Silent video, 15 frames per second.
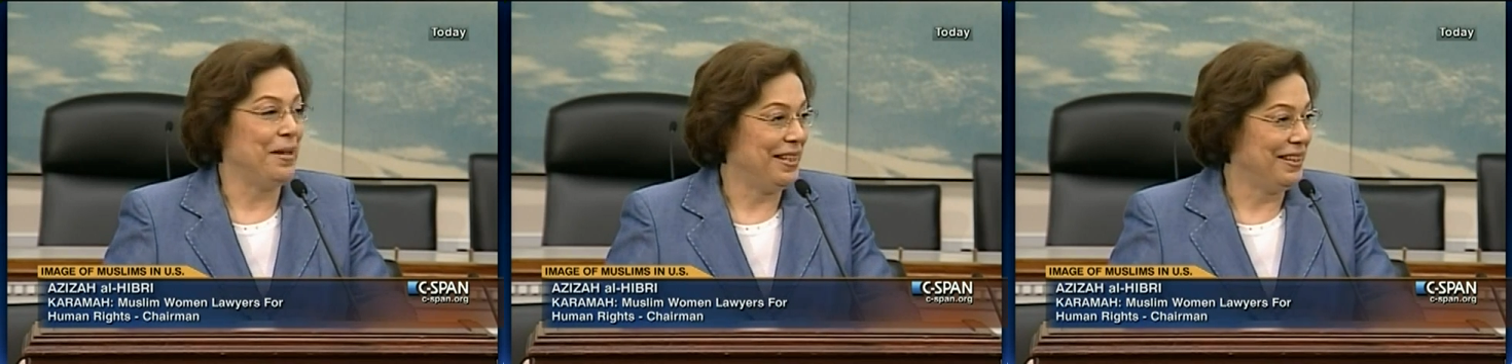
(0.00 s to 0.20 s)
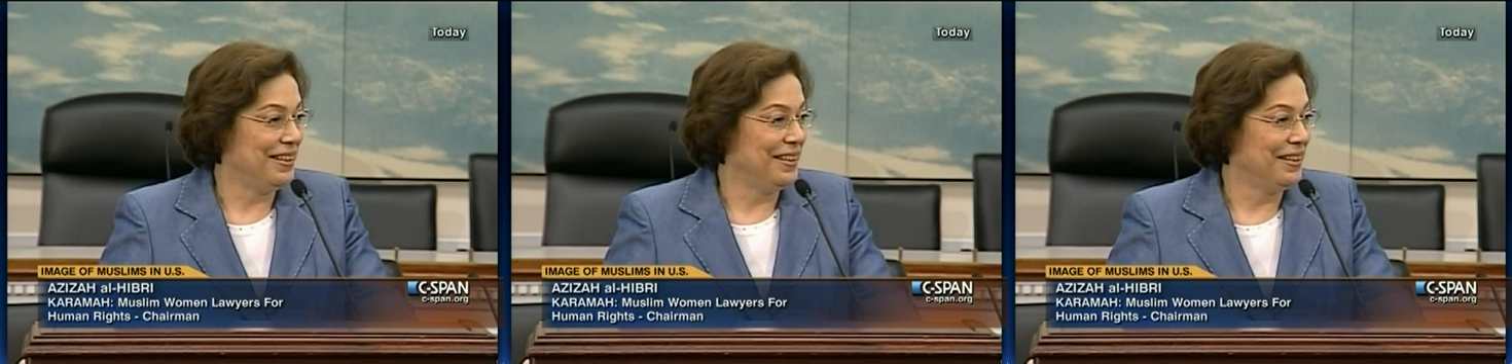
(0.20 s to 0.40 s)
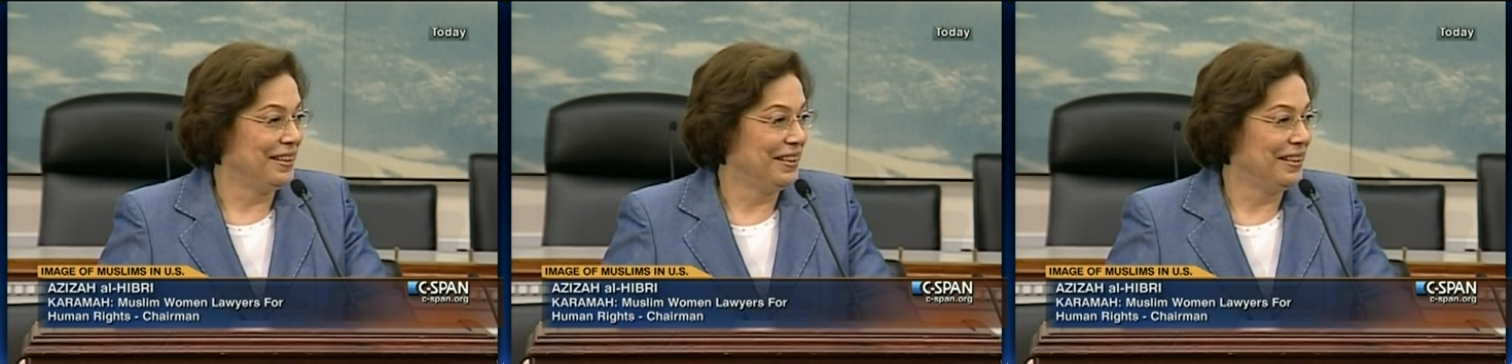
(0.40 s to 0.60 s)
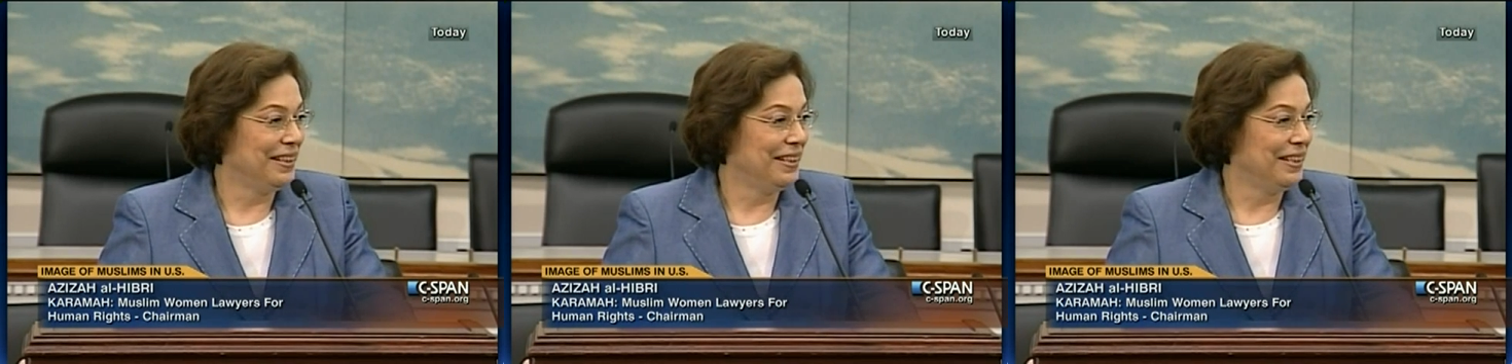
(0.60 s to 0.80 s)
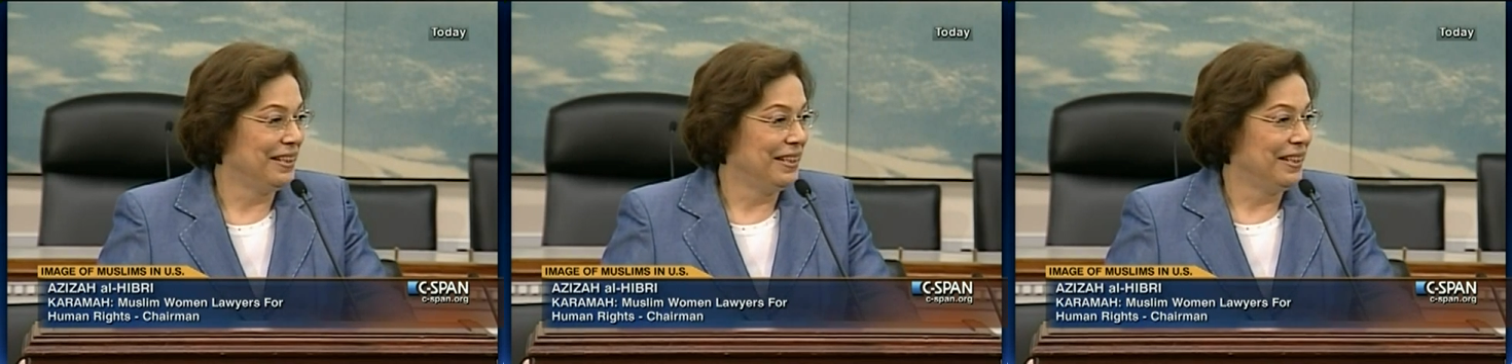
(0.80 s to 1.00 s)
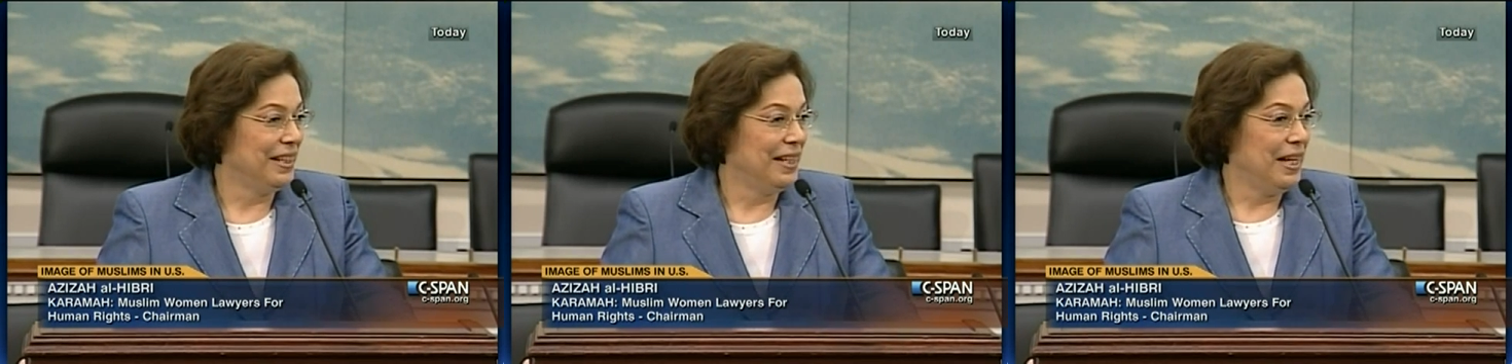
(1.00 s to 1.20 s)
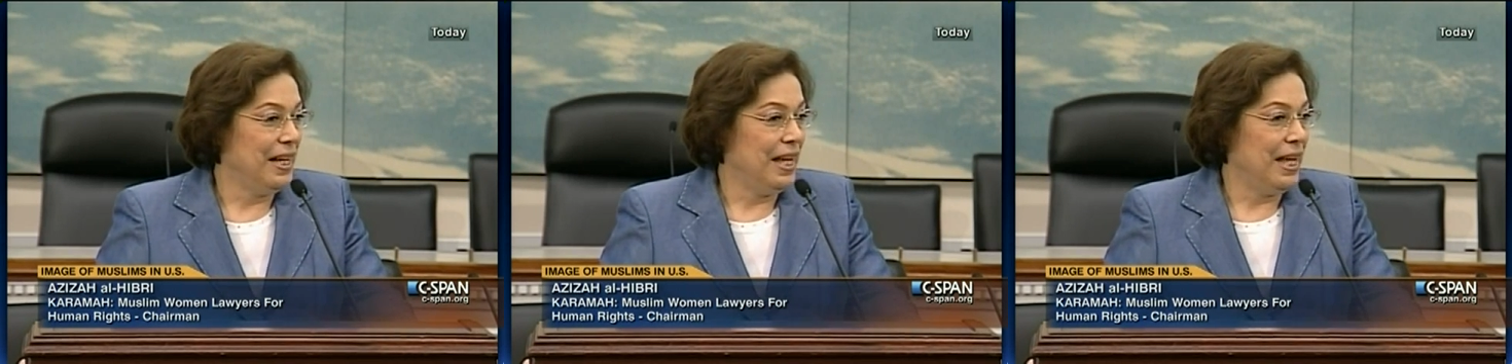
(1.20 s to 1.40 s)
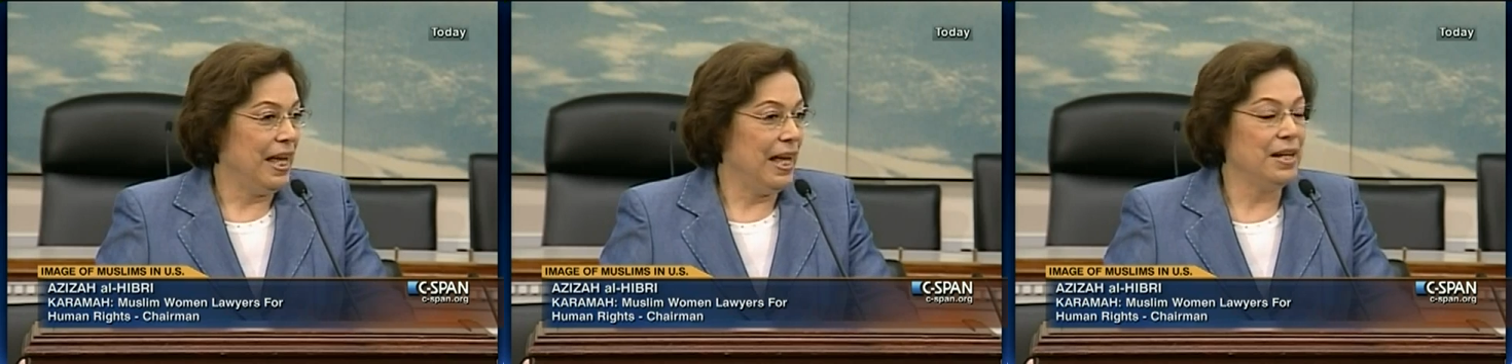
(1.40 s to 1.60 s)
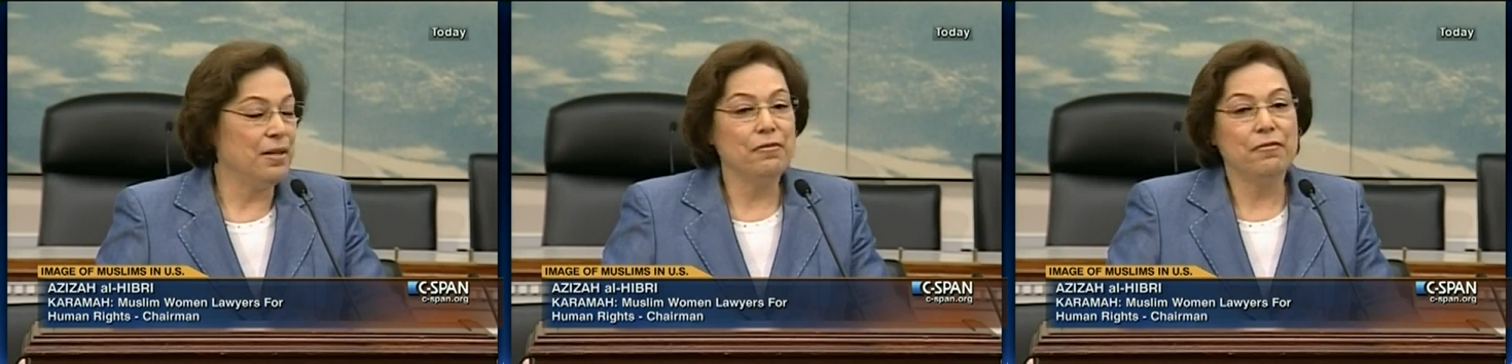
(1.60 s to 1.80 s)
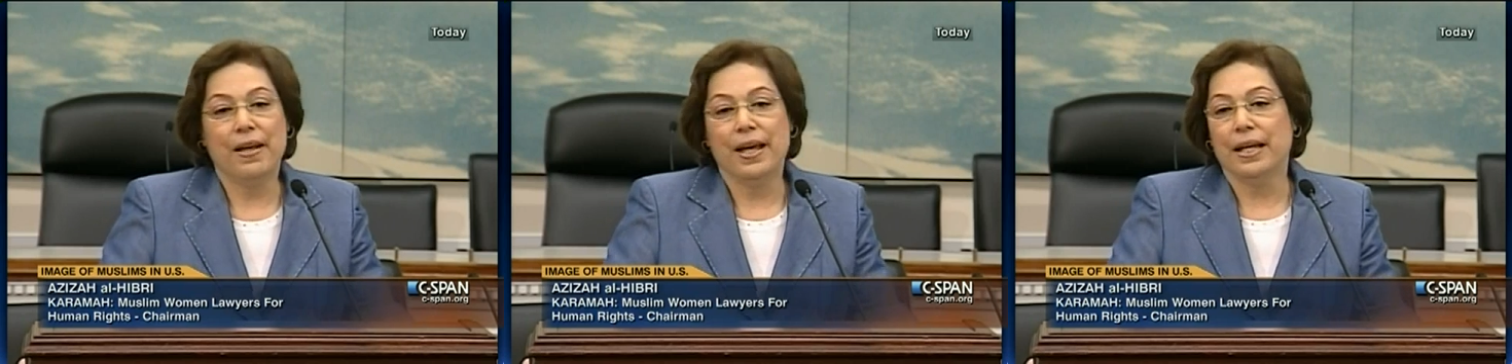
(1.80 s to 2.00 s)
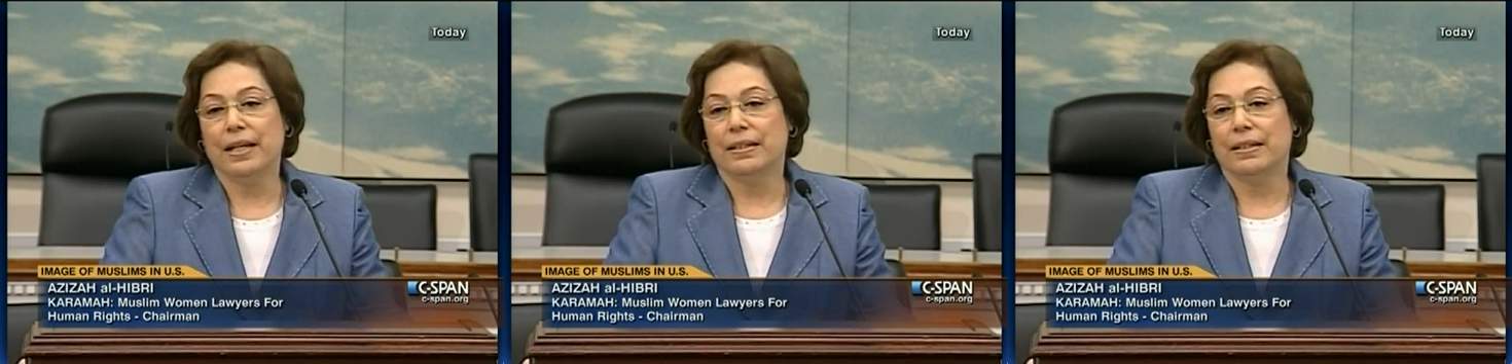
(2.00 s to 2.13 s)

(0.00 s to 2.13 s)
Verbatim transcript: Another big shock that I